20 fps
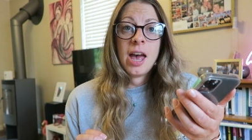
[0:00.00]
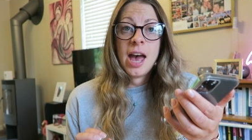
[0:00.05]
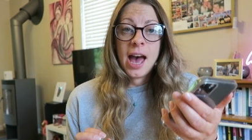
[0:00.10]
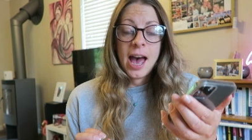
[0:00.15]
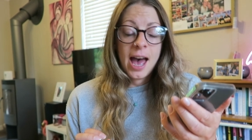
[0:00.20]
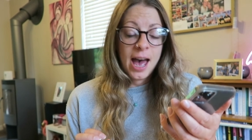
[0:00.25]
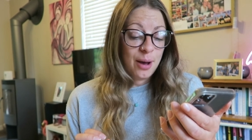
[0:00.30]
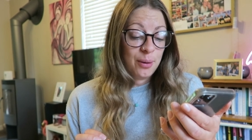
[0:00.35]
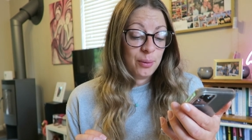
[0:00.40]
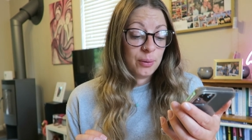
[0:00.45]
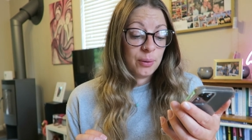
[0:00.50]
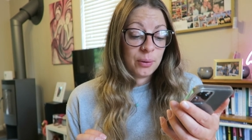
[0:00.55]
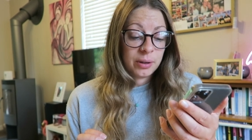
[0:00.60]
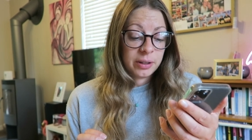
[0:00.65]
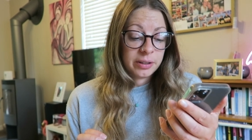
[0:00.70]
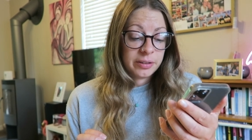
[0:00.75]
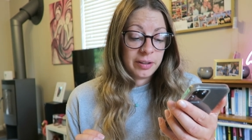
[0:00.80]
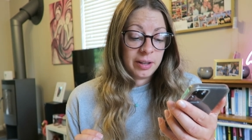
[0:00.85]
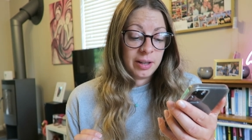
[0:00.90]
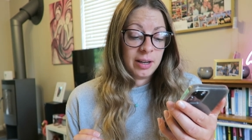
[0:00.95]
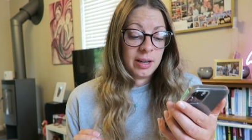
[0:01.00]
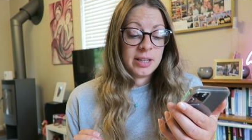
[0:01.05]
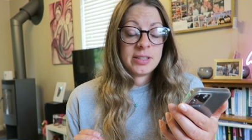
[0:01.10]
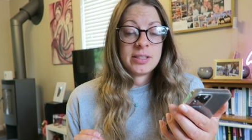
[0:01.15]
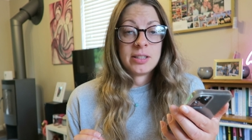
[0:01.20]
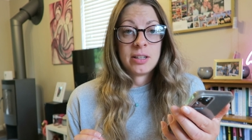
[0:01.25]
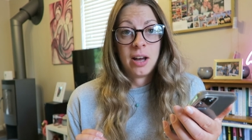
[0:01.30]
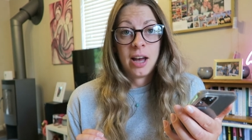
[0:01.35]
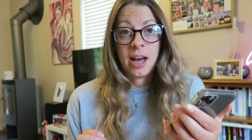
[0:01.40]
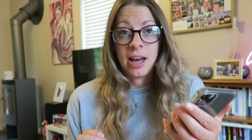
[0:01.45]
How long until I
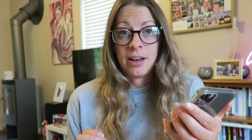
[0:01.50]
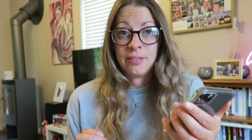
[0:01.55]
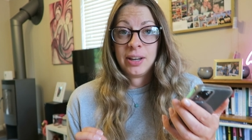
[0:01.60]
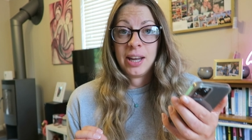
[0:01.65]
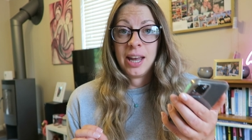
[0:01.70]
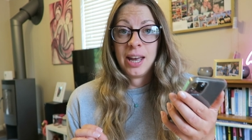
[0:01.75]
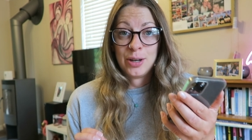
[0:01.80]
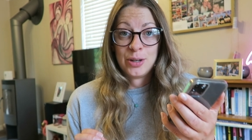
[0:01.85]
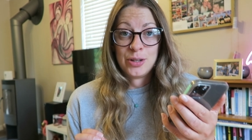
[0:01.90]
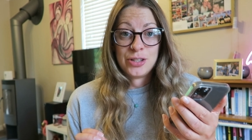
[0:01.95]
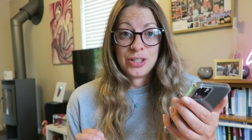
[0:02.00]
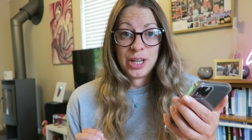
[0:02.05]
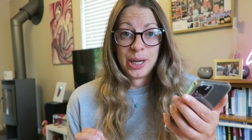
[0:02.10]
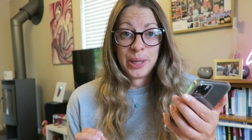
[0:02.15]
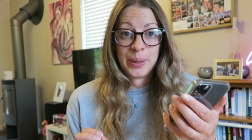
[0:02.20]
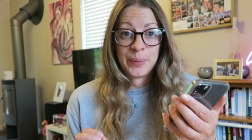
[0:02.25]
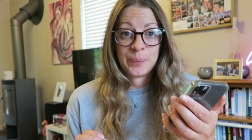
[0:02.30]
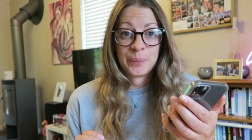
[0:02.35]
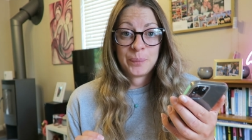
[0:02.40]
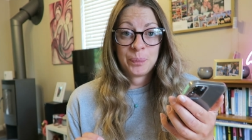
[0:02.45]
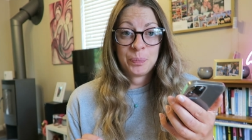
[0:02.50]
start having energy?